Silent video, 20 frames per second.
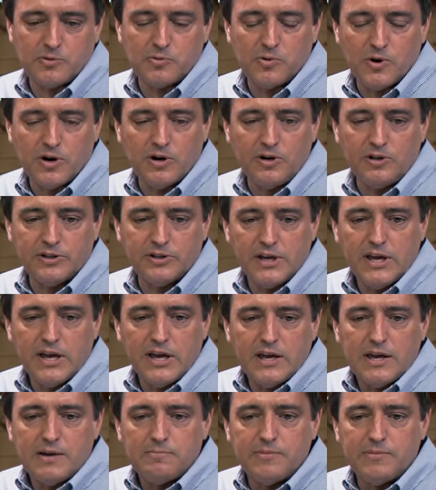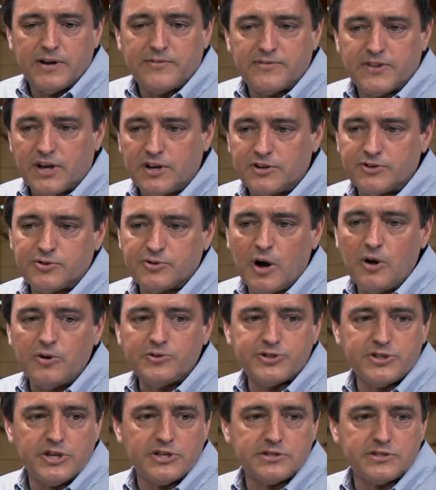in the world, but if the
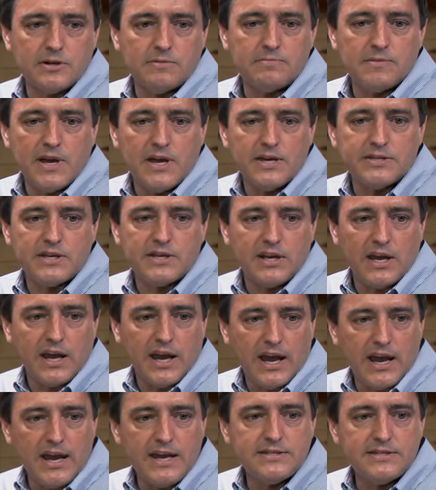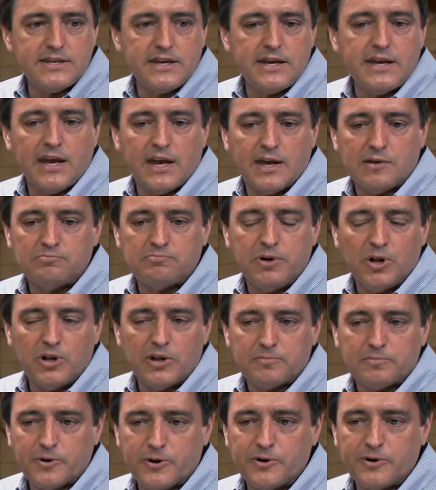control system isn't easy and
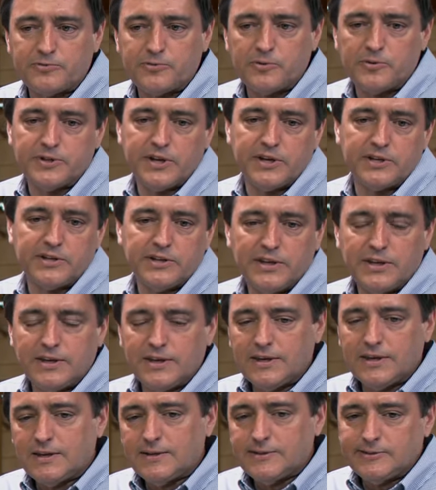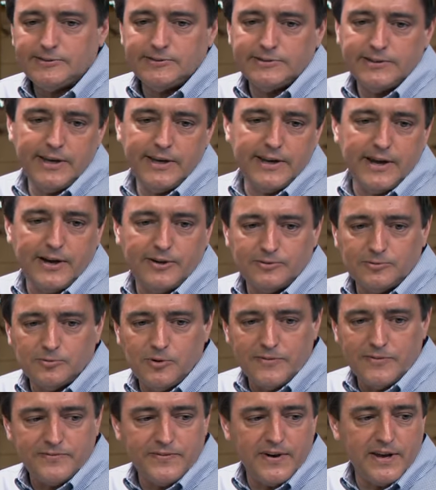bulletproof, well then, you know,
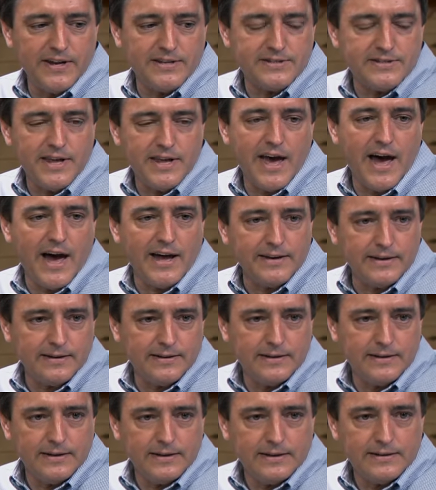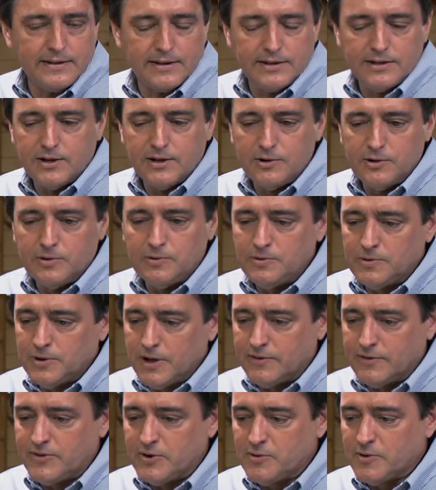what fun is that? To do,
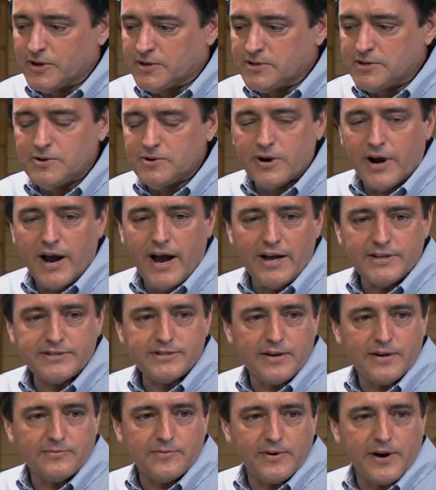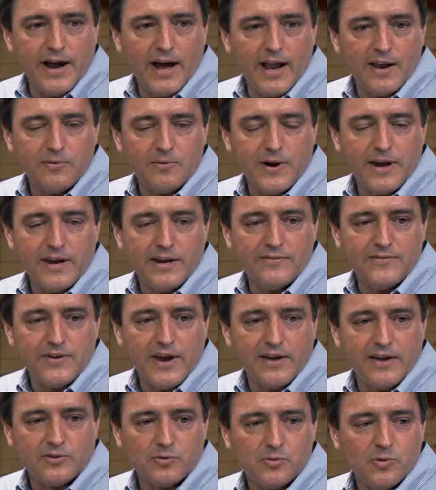if you want to do your house up for Halloween,
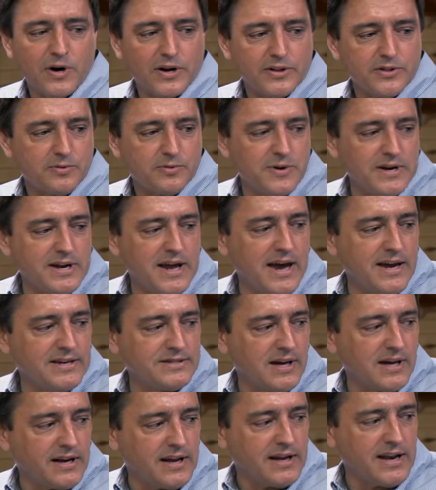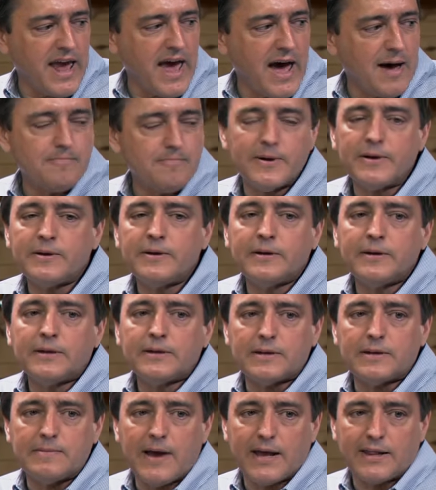if you have to work three days on an app
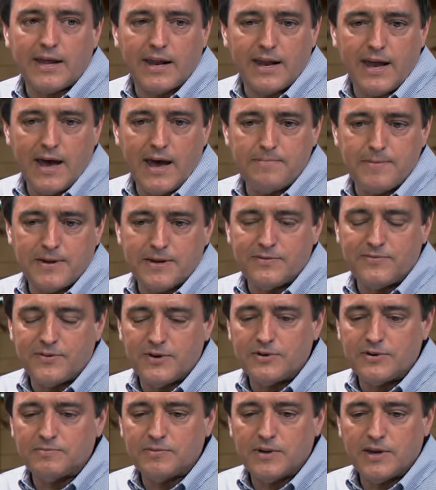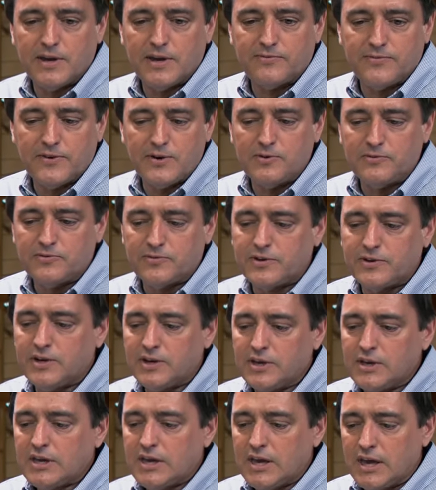to make that happen. If you can, if you've,
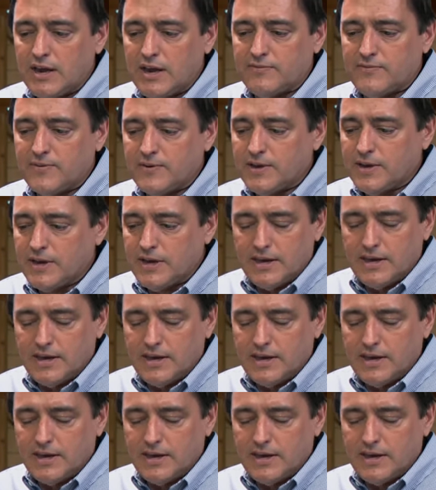if,